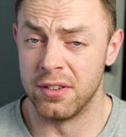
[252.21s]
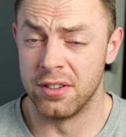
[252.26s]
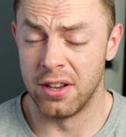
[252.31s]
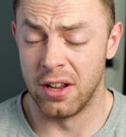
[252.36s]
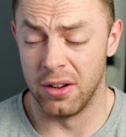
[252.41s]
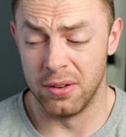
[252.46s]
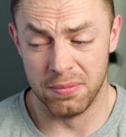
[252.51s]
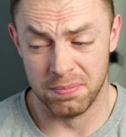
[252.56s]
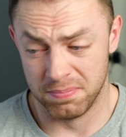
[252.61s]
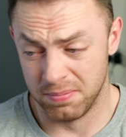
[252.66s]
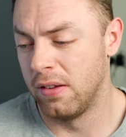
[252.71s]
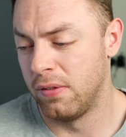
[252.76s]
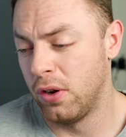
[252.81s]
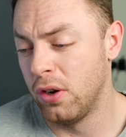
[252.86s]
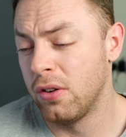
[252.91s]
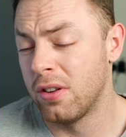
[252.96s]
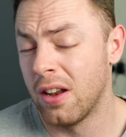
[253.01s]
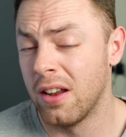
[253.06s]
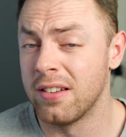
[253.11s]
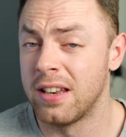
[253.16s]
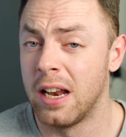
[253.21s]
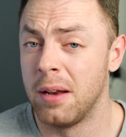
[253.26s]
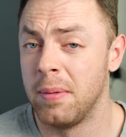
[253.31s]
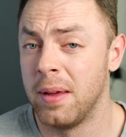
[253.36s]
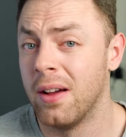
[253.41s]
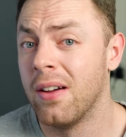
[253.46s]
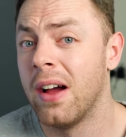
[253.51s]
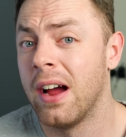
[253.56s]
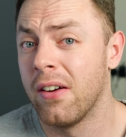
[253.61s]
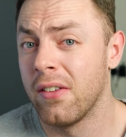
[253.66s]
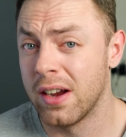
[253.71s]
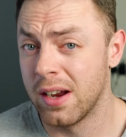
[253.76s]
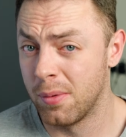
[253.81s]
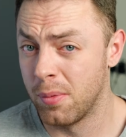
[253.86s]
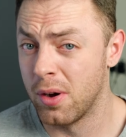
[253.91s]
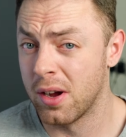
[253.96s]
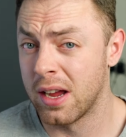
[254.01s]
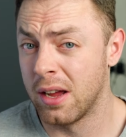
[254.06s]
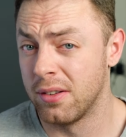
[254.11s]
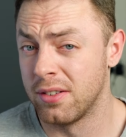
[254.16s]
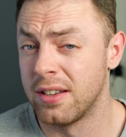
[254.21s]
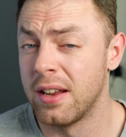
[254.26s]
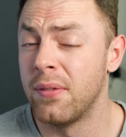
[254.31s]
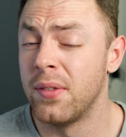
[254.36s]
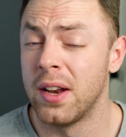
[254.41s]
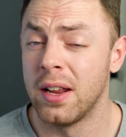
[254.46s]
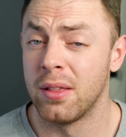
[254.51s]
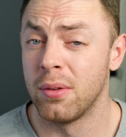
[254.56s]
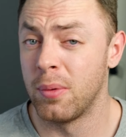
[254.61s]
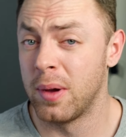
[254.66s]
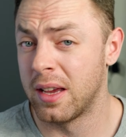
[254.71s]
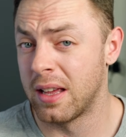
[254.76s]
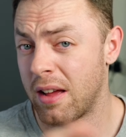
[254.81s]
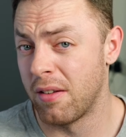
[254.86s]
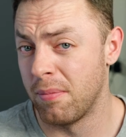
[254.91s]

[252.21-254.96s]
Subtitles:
So if you start telling me, oh, Harry, I work out 7 days a week,